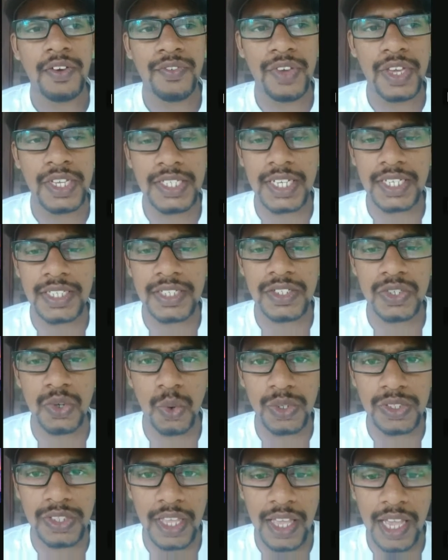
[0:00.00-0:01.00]
we just
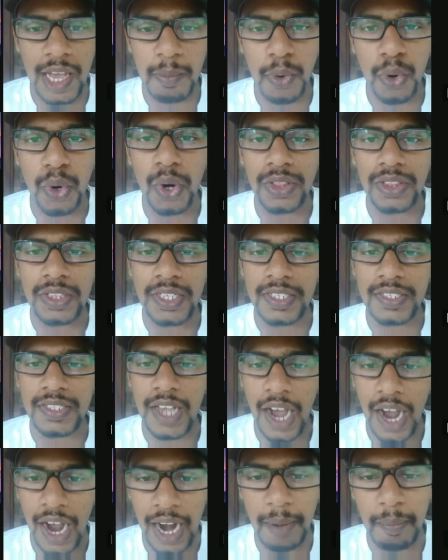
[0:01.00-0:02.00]
don't think about
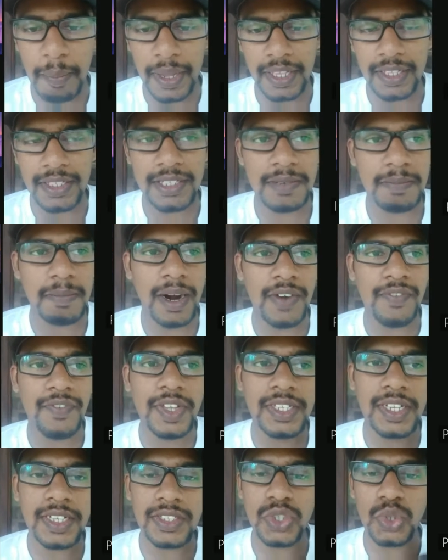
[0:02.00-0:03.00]
this heartbeat but
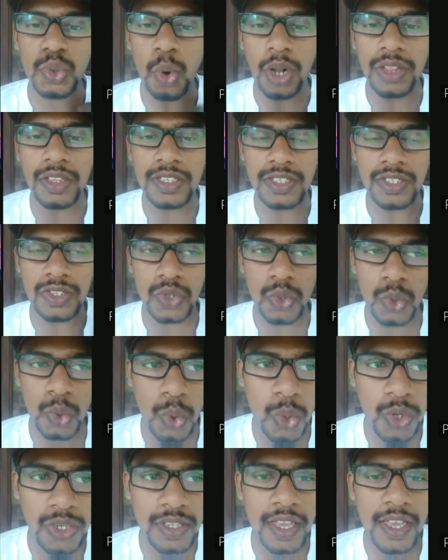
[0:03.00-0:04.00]
we just do all these
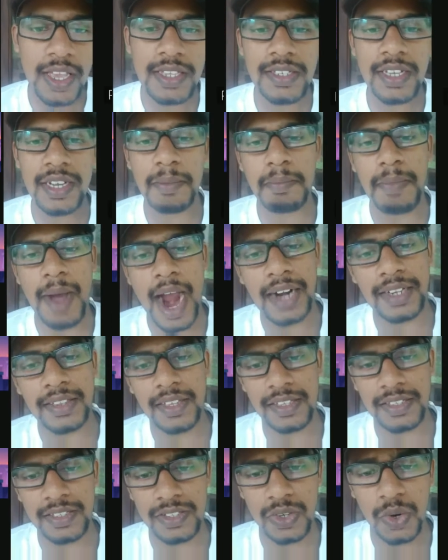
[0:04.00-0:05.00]
good things and bad
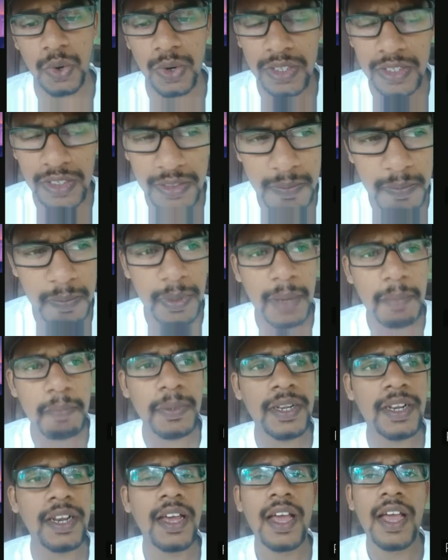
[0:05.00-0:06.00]
things good
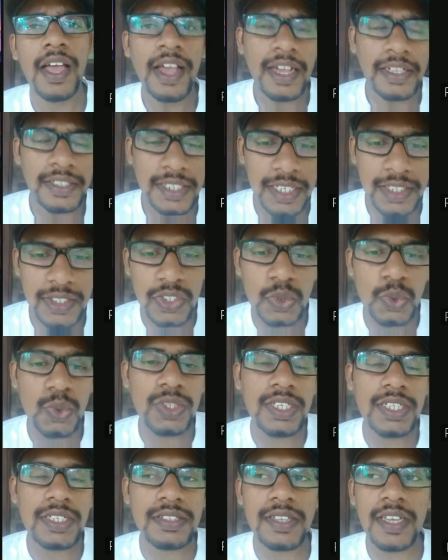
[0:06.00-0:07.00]
people just
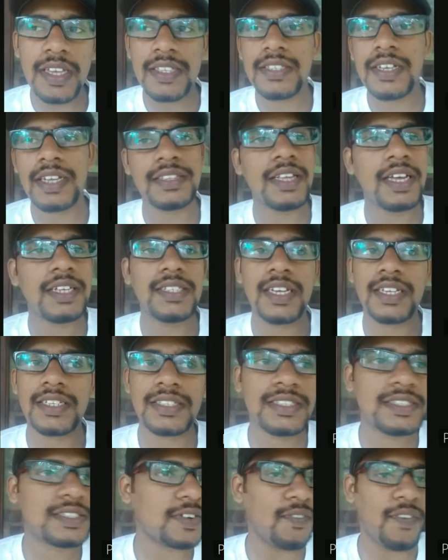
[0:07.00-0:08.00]
do these things and they
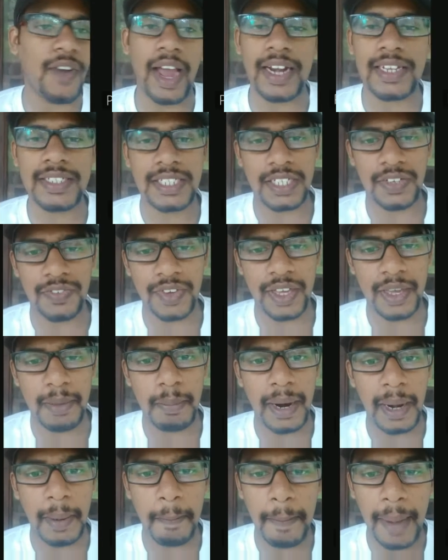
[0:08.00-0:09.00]
just vanish
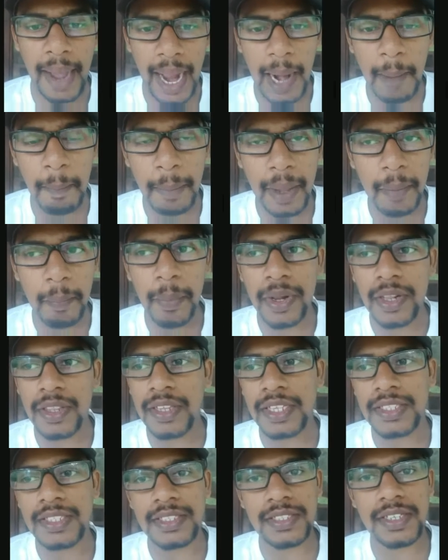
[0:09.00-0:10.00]
away but bad people
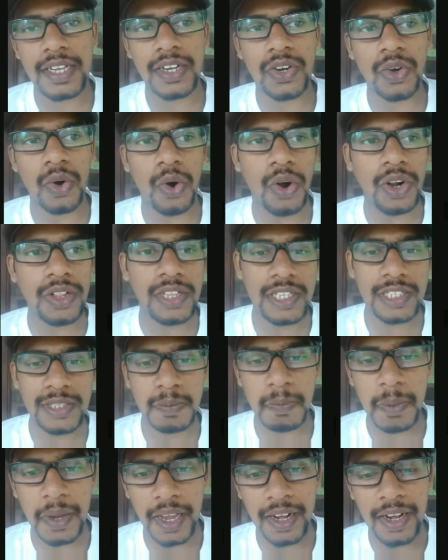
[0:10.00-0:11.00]
they just get all
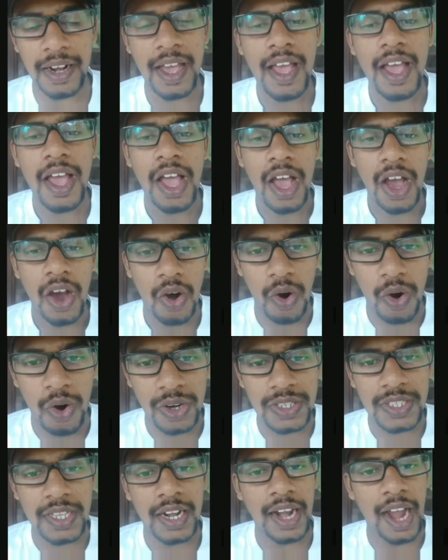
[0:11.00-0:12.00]
these pain
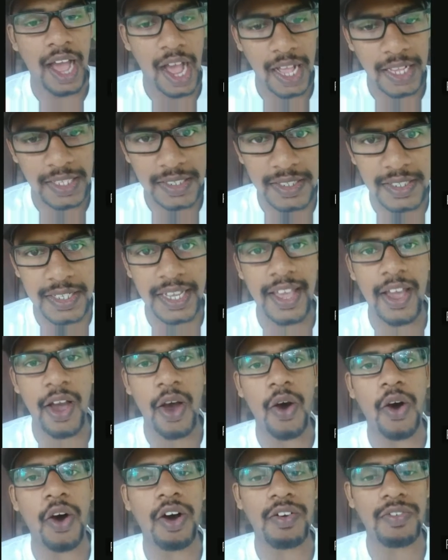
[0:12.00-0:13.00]
on the last day
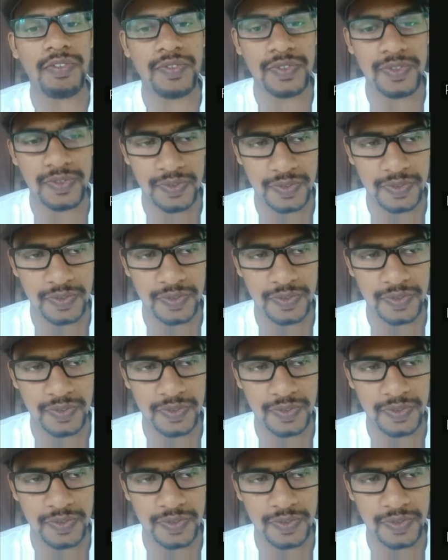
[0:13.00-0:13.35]
of